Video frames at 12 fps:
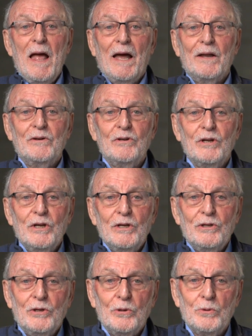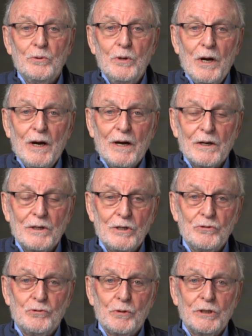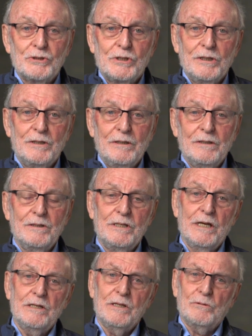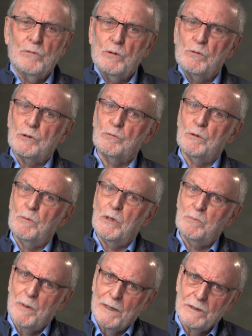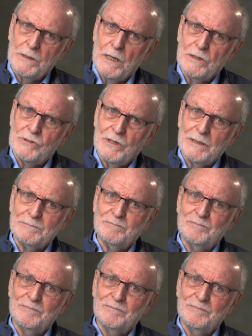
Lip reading: and you are interested in dating. Well, what do we mean by dating?